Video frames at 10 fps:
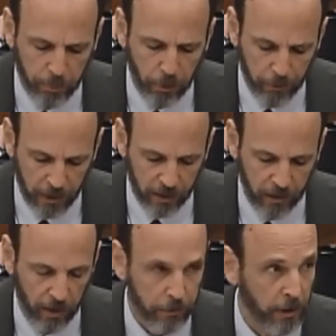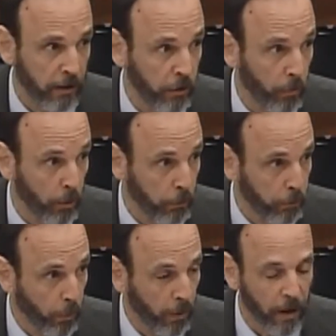provision of Section
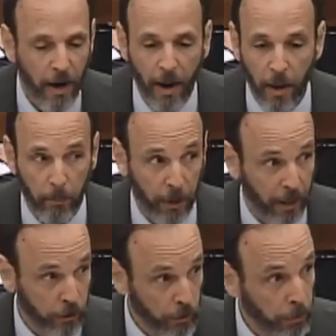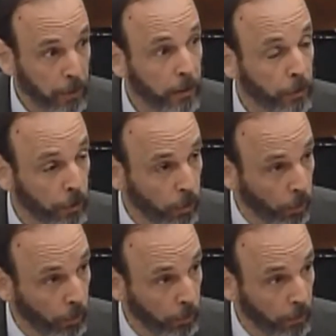104, right. but I do think the
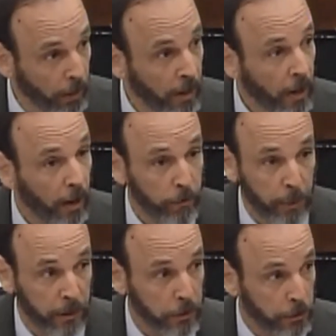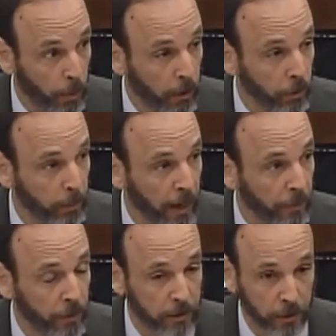goal of being smarter
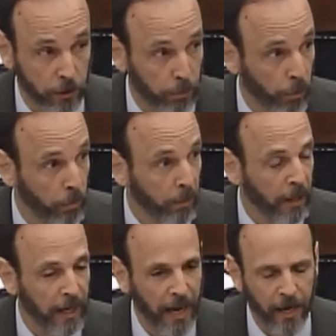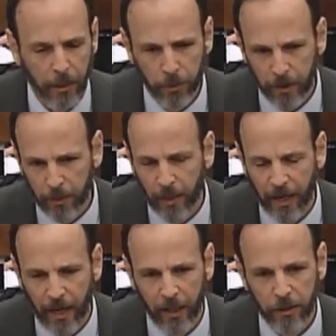about this is appropriate, and I think
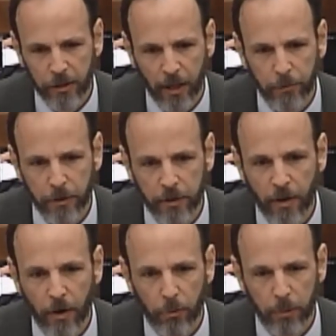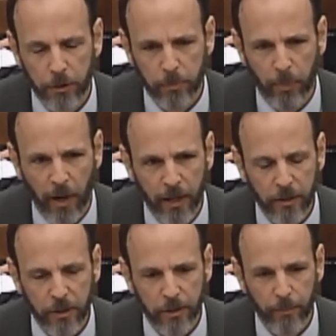that NSF's
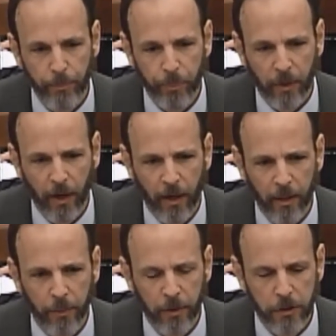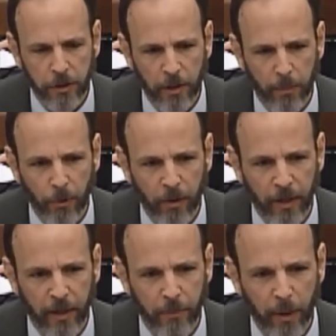response uh, this summer
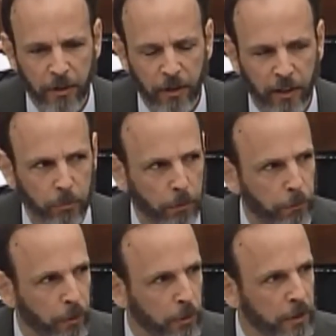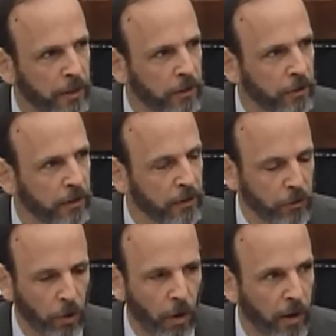in basically refusing to
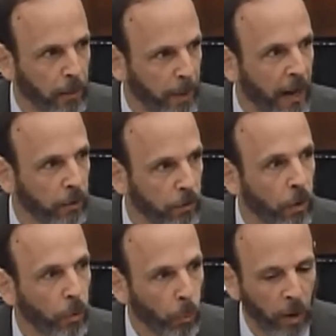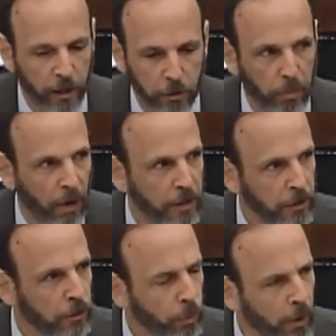talk about what its
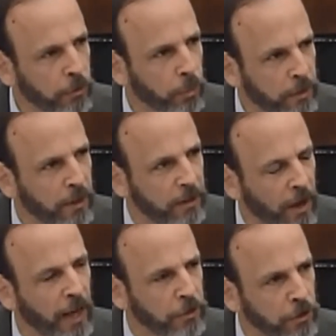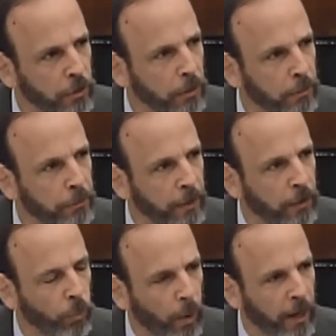process was did not serve
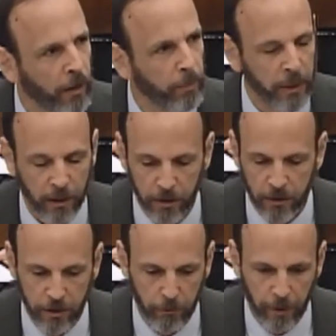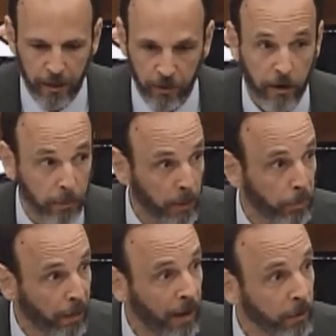it well because, in fact, they should be
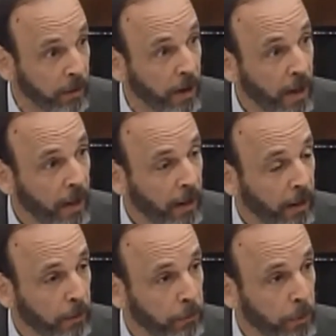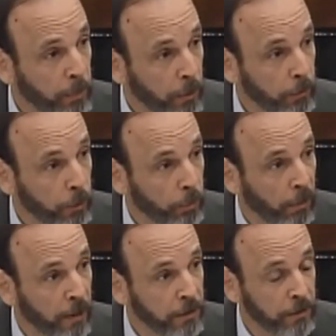proud of the peer review
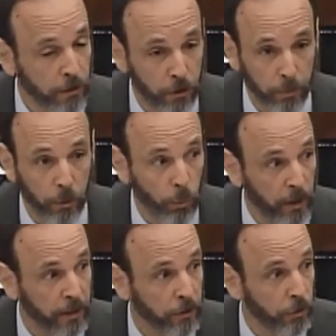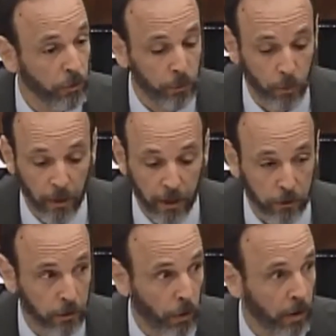process and should be willing to uh,
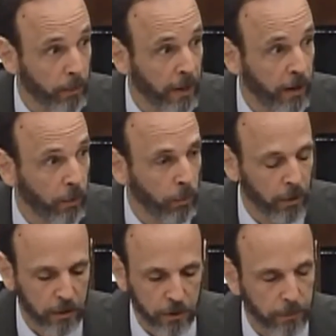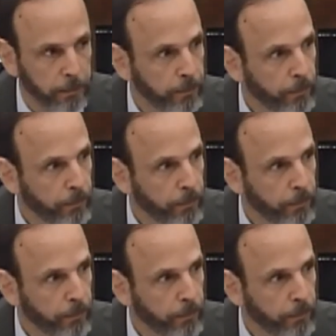to talk about how. As works. I understand